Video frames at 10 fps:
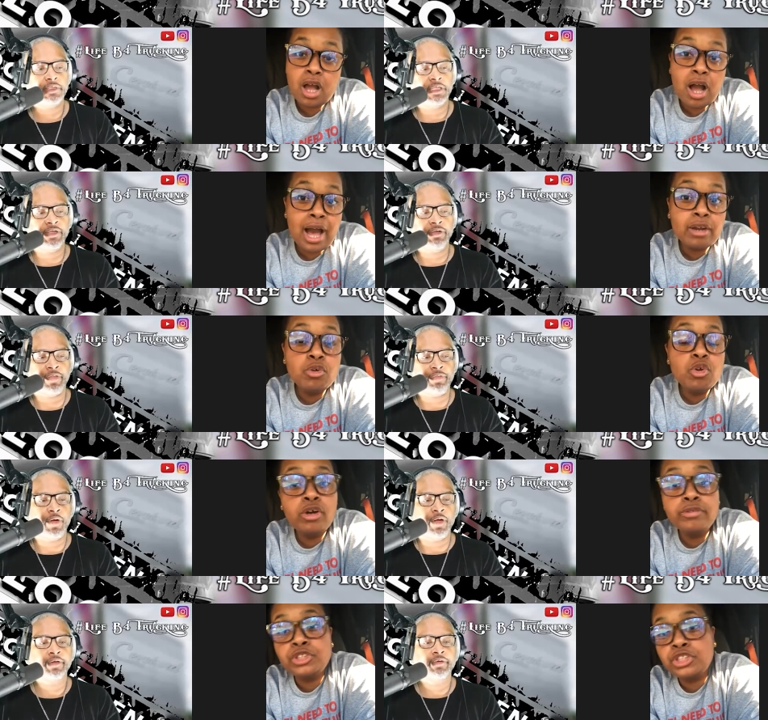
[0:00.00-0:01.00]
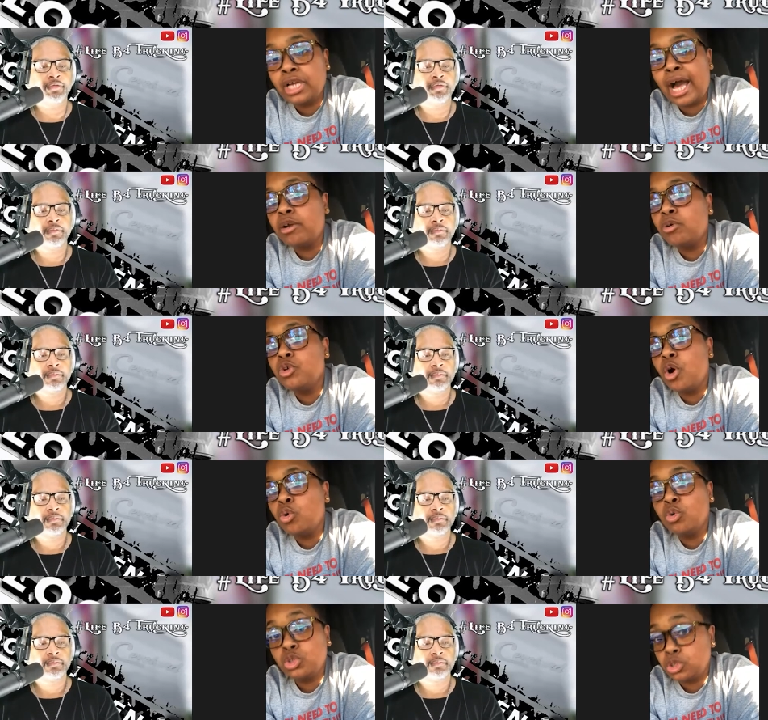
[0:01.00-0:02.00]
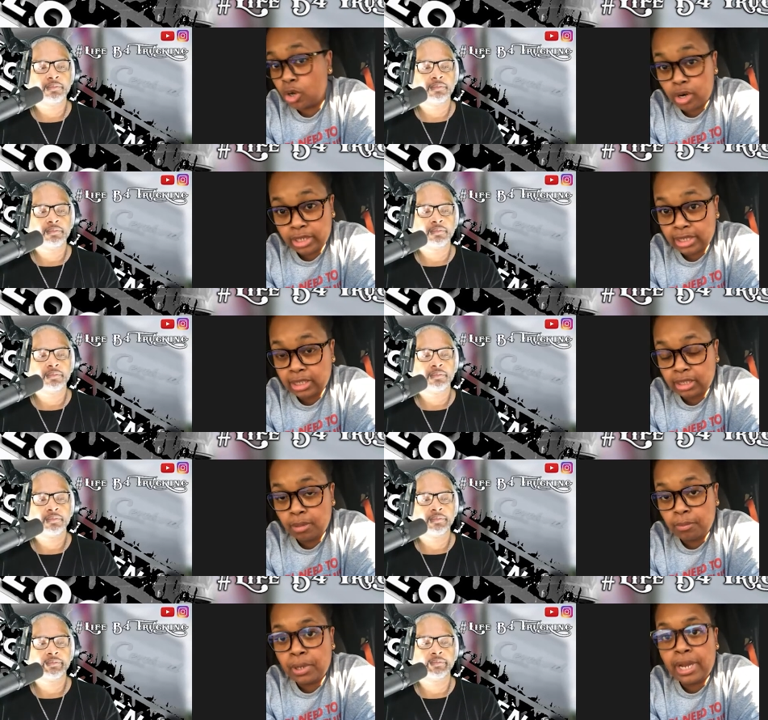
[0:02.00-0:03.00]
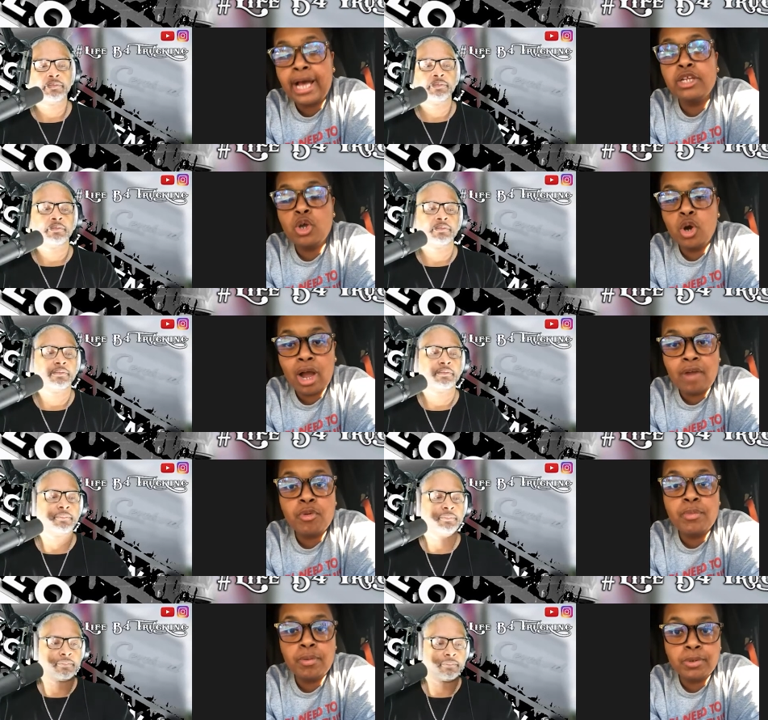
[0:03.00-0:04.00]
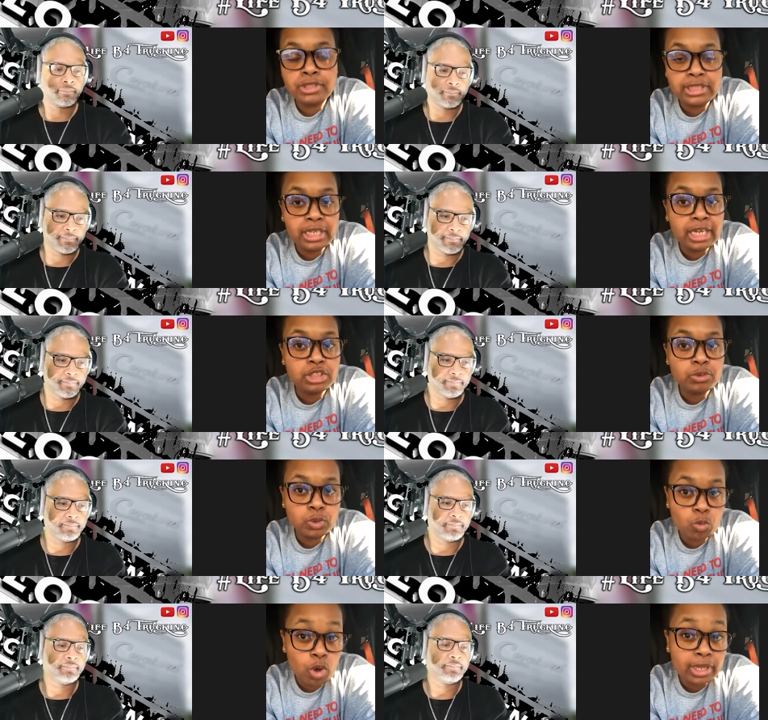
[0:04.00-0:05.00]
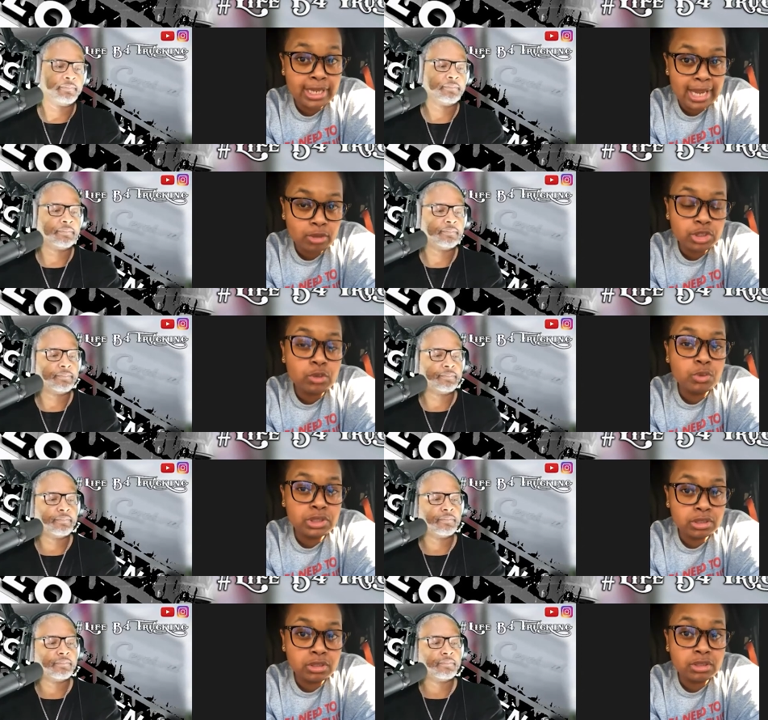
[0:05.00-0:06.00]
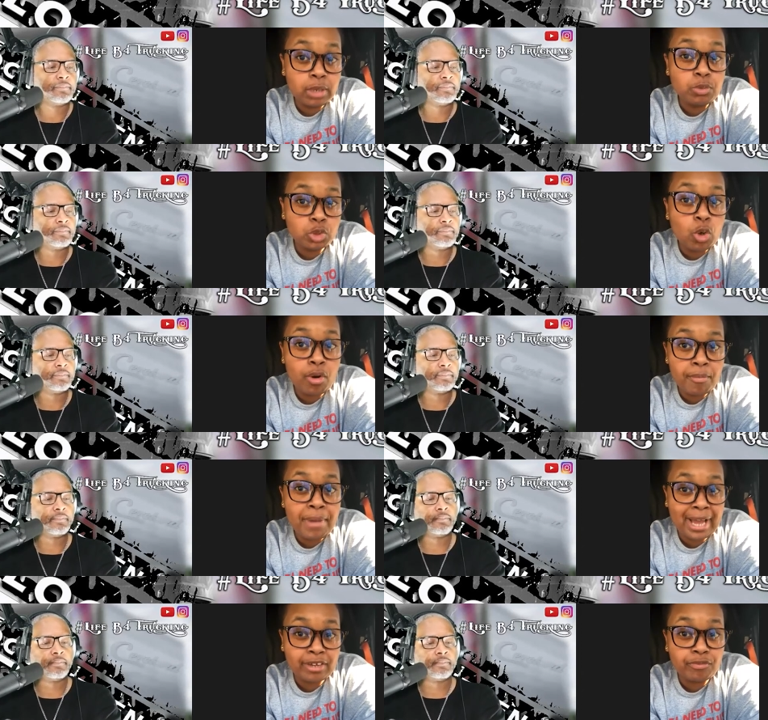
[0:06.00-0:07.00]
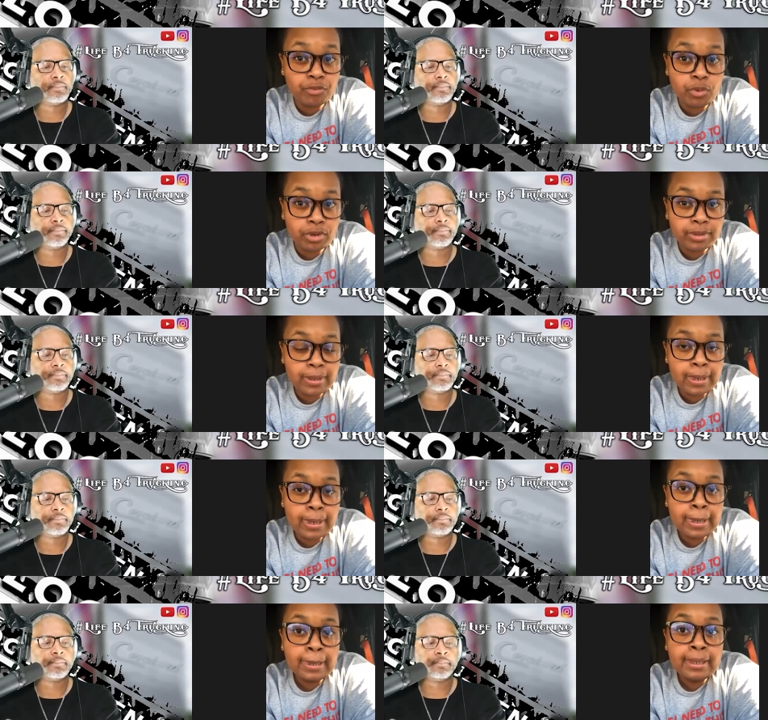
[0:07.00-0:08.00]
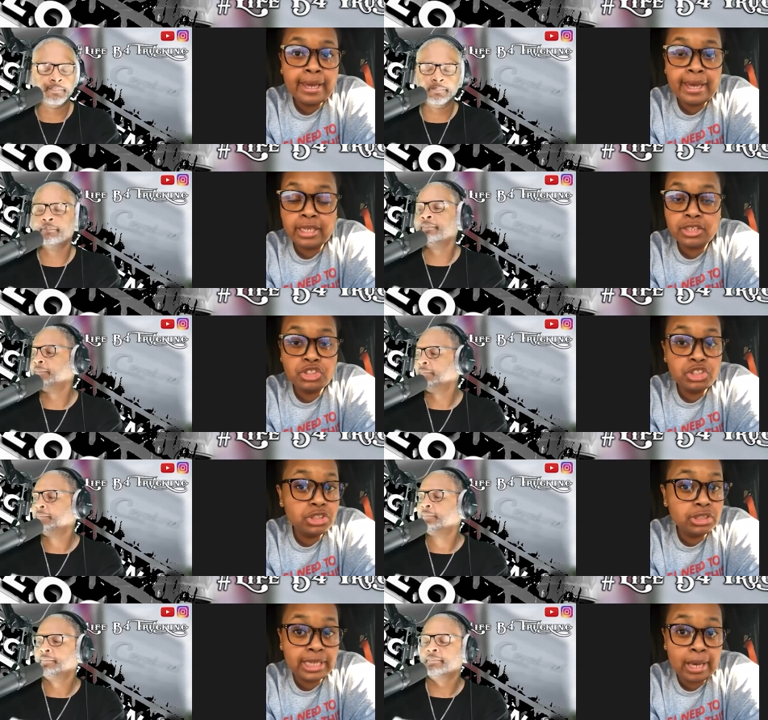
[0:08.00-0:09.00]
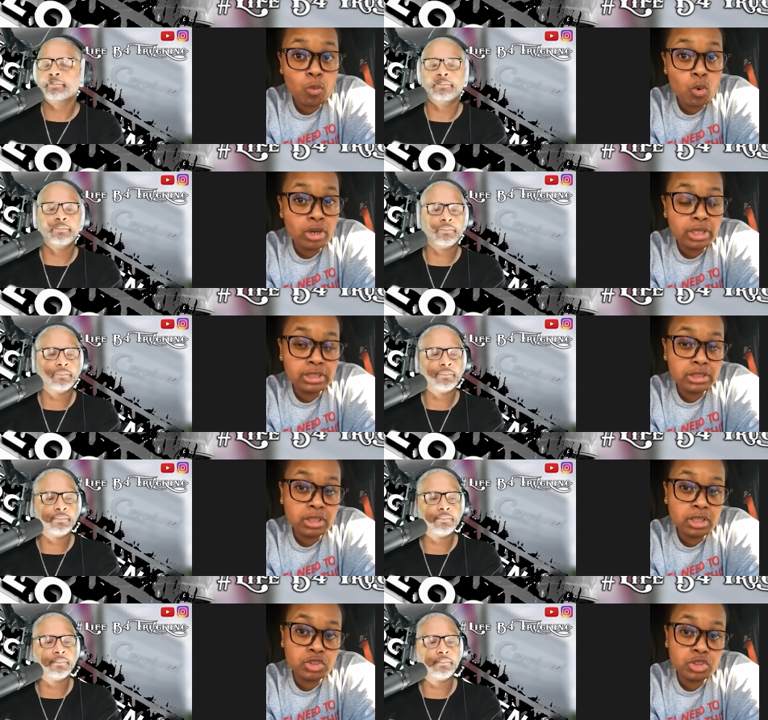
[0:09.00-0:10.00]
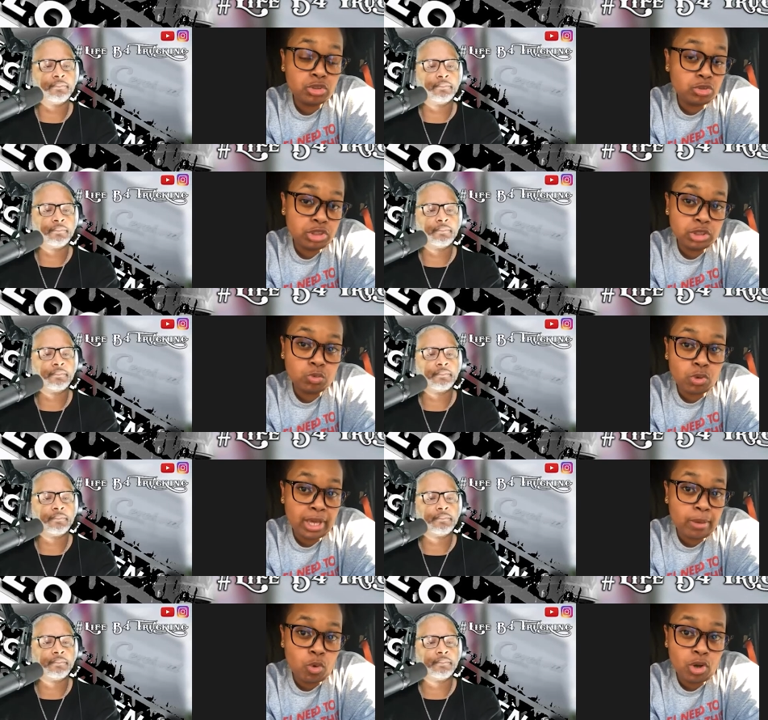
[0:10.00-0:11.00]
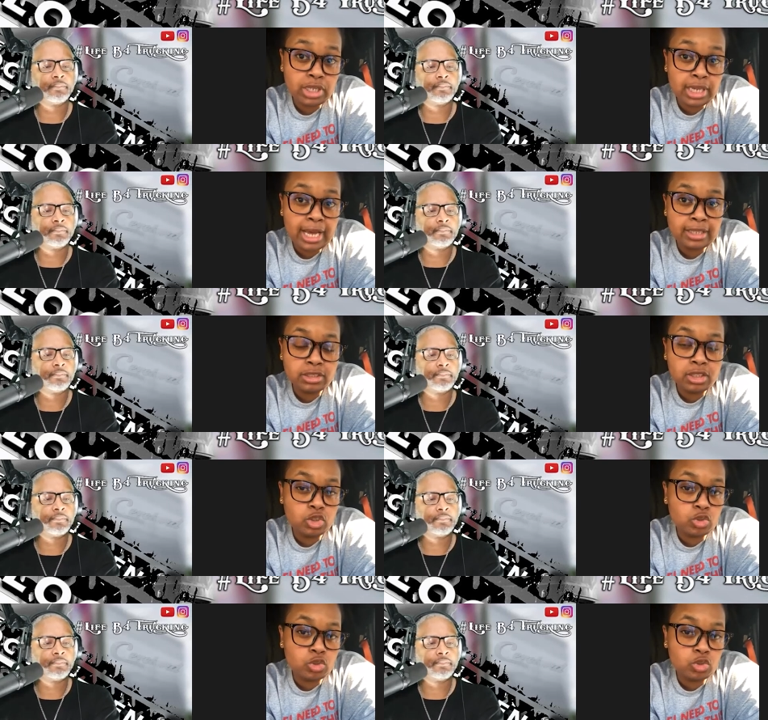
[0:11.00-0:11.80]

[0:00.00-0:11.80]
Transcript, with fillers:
Speaker 1: it, but I know I remember seeing as she was walking out, she was they was going back and forth. Mm. And she just kept walking into her, you know, she just kept walking, got into her truck or whatever. And it was, I thought it was over with.